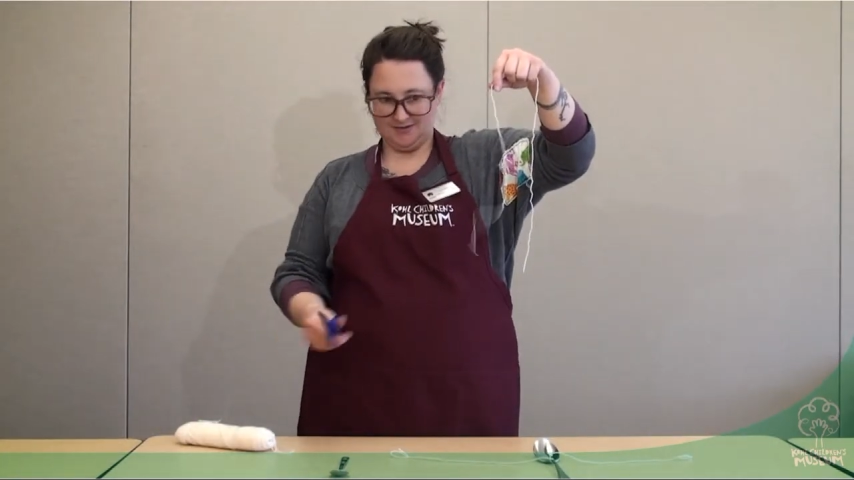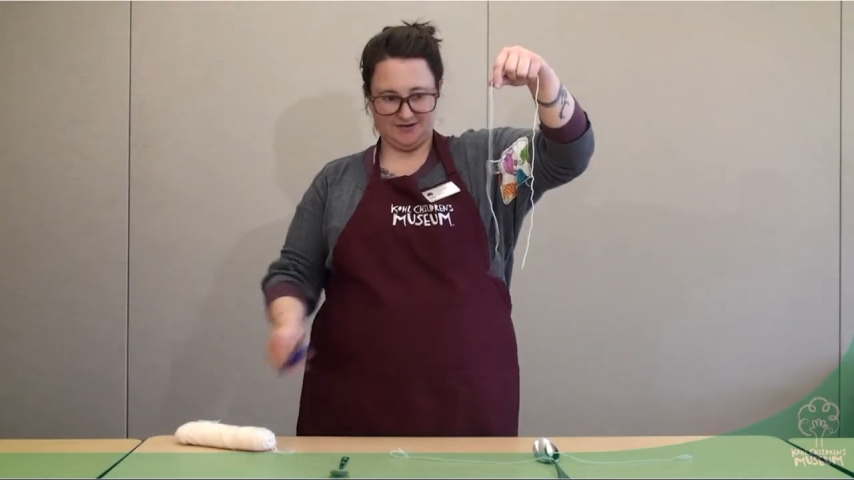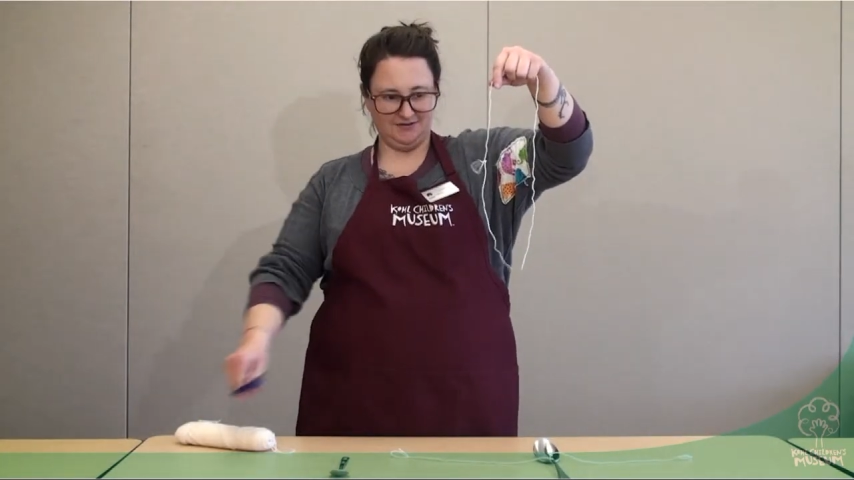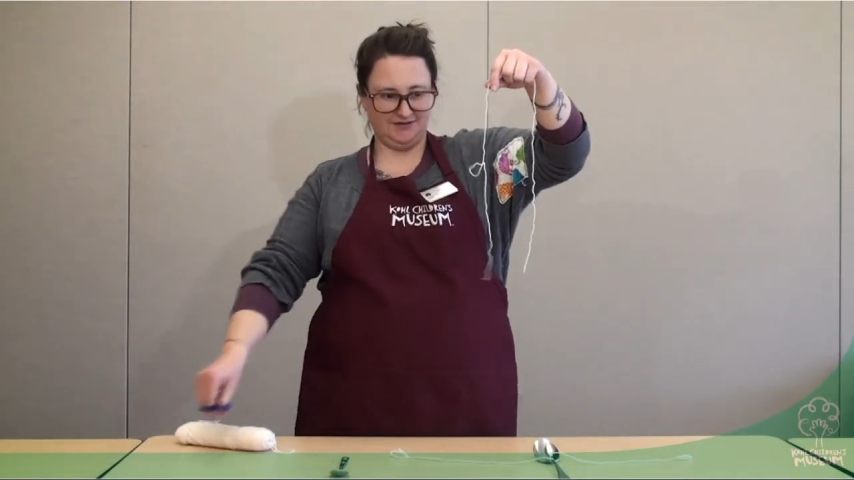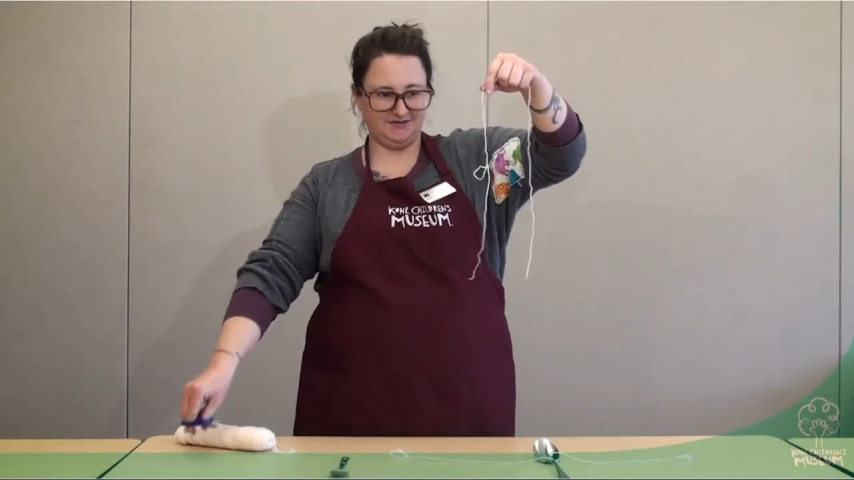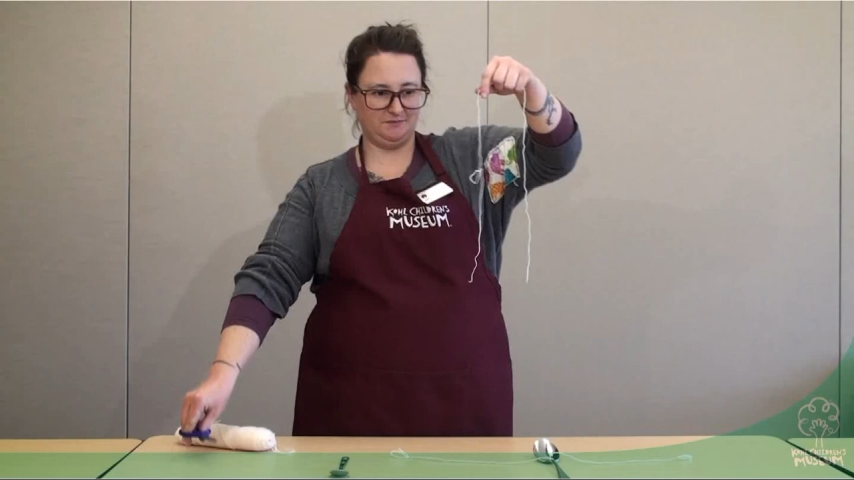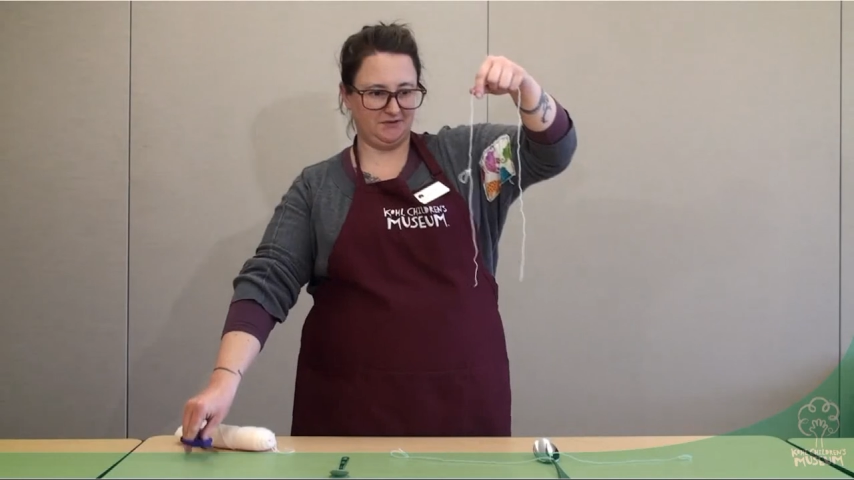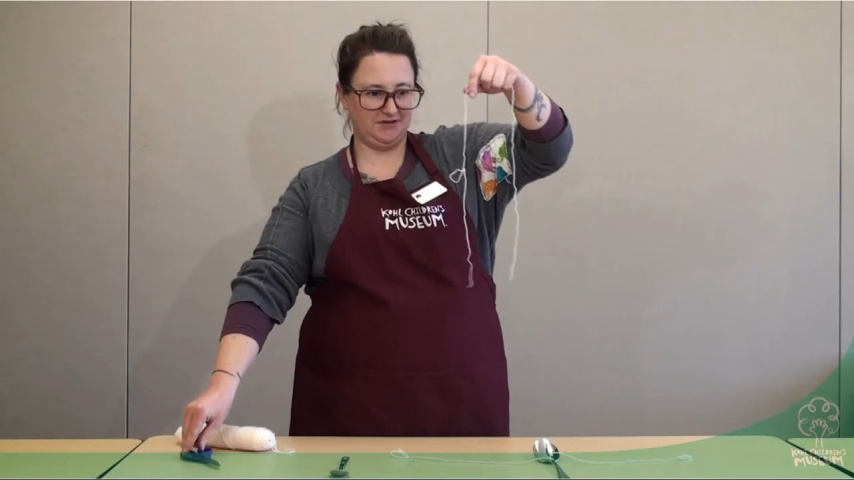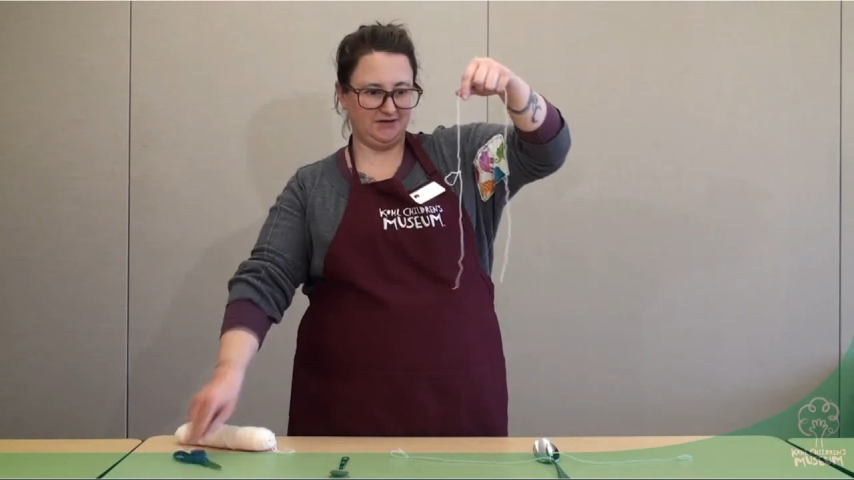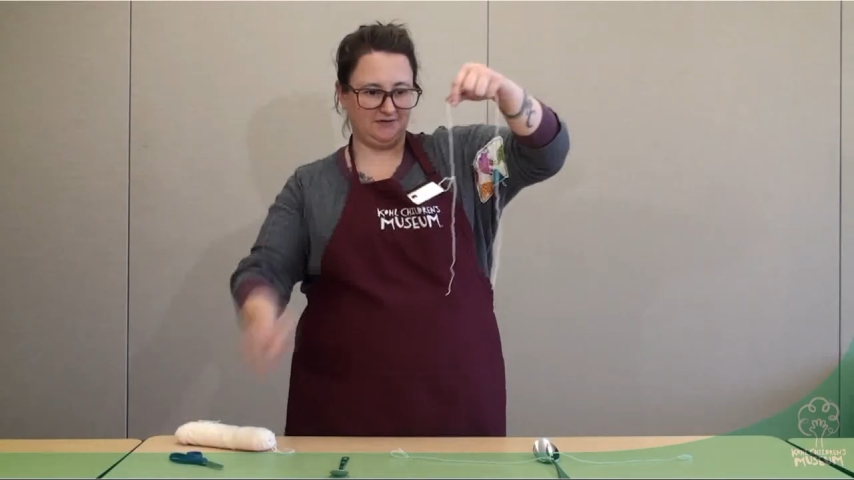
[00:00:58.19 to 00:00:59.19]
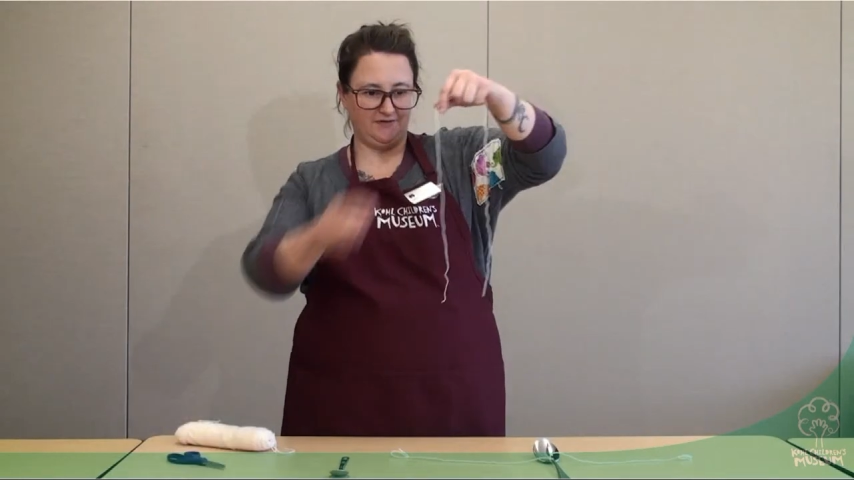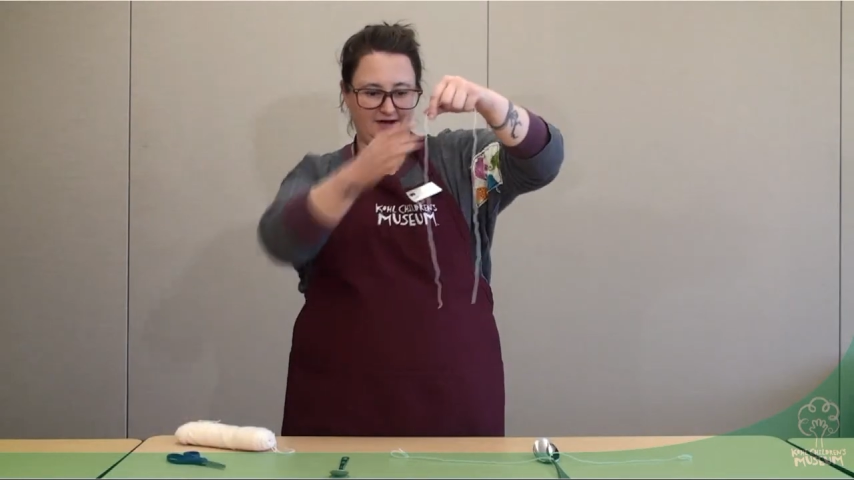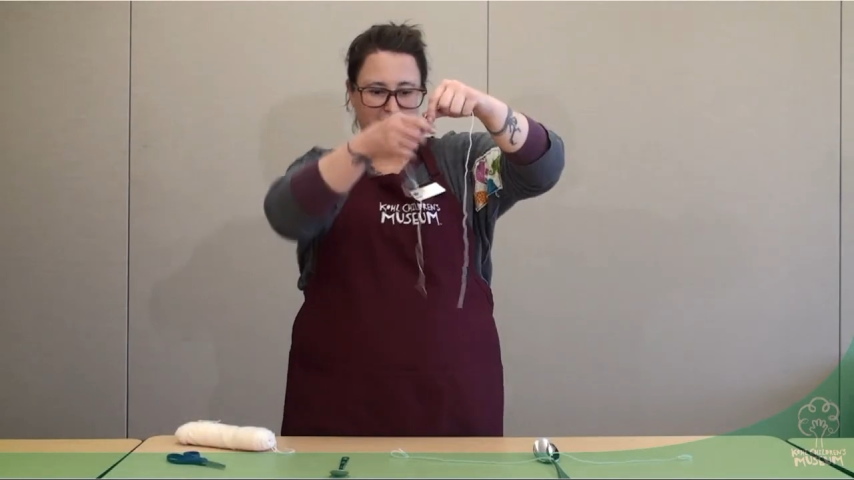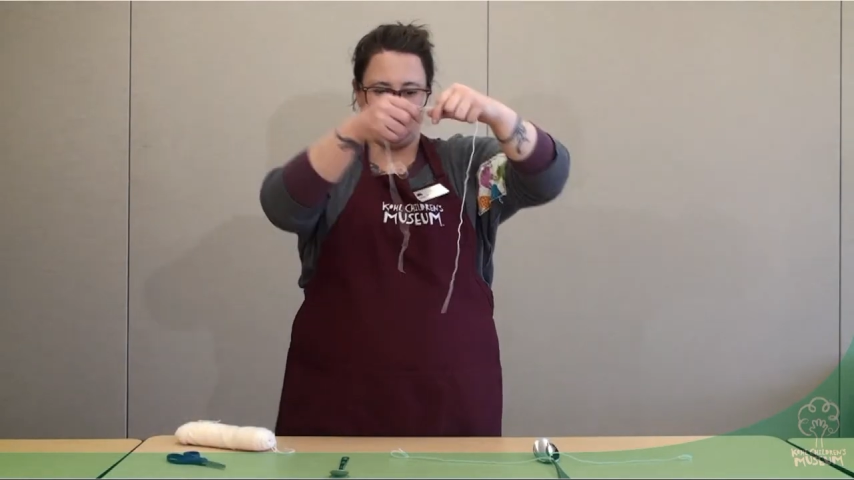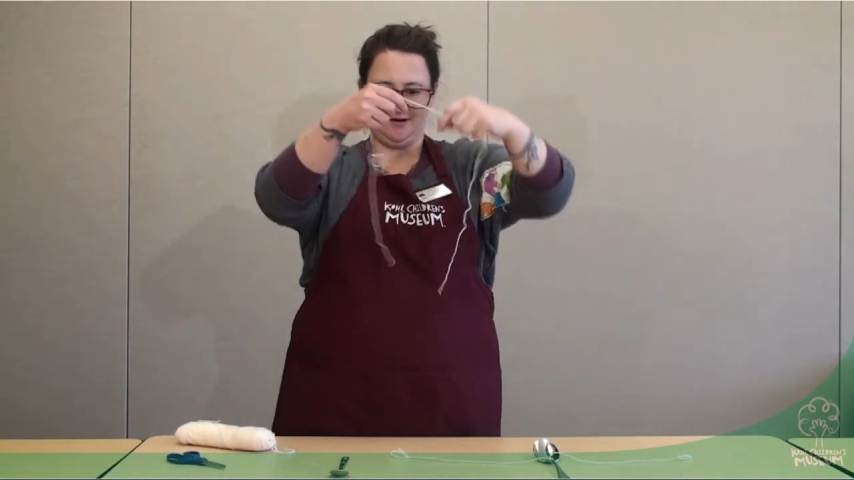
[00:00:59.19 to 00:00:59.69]
I think that's pretty good
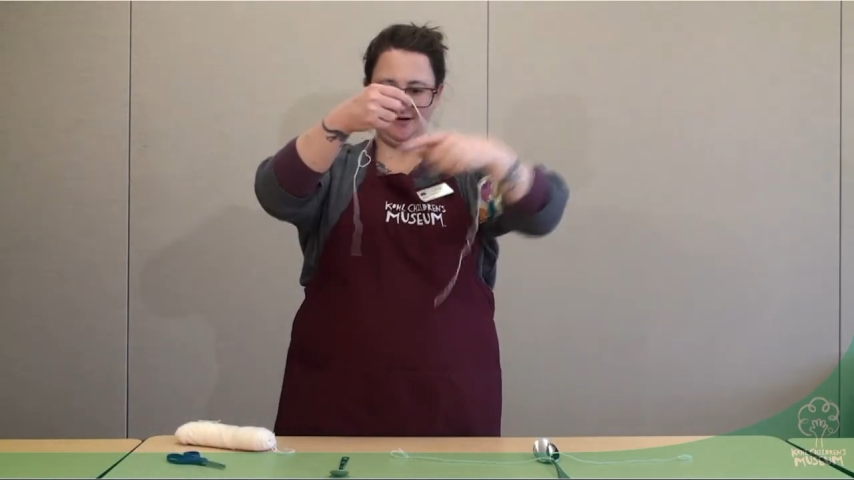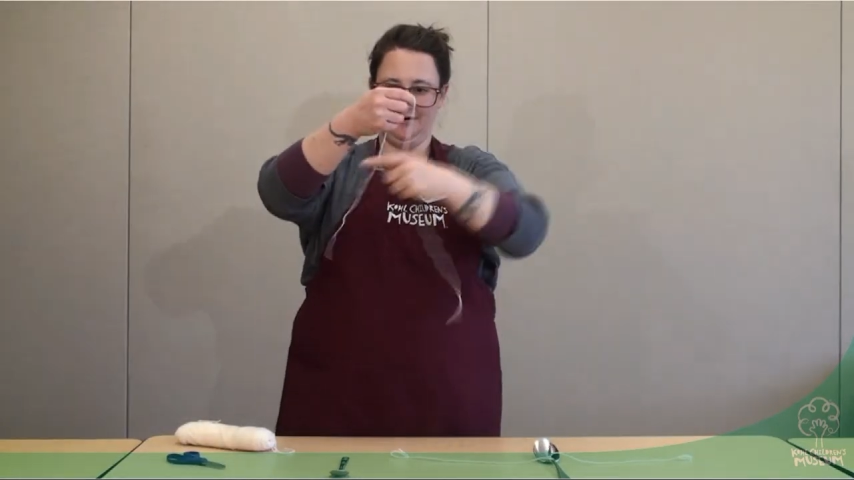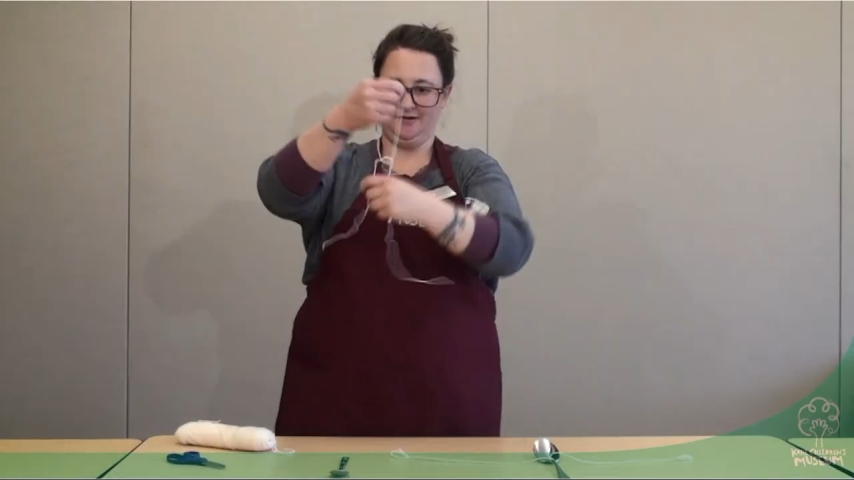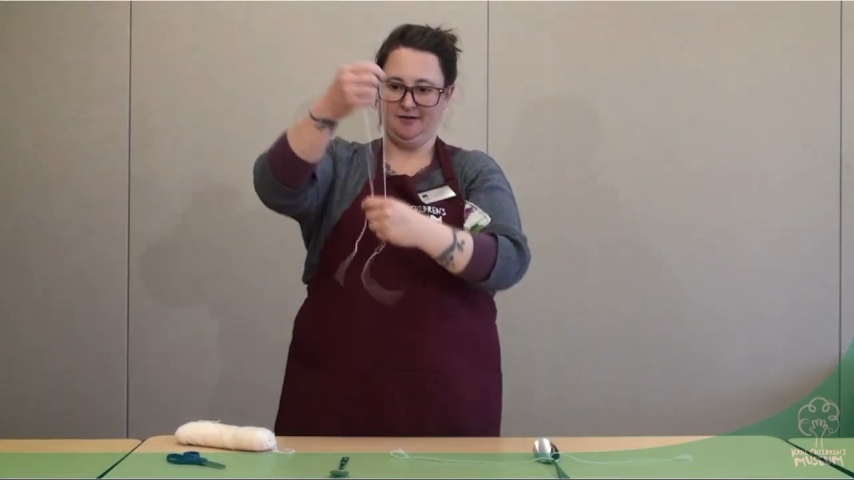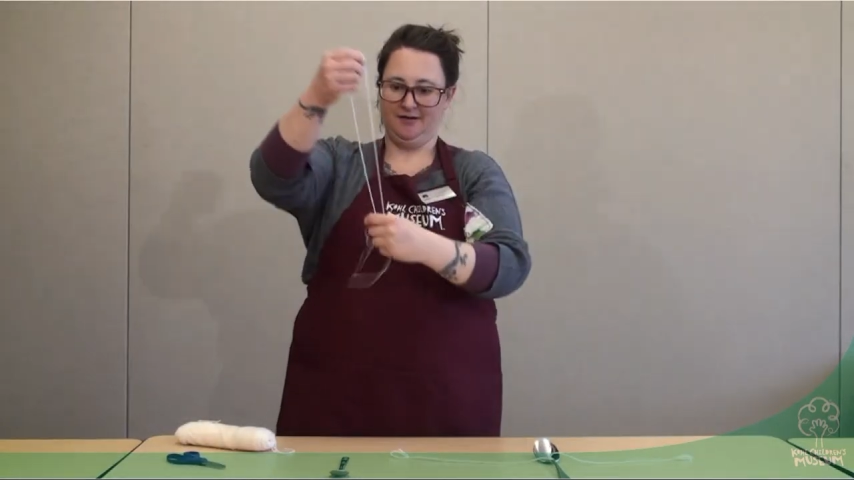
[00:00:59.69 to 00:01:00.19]
right there.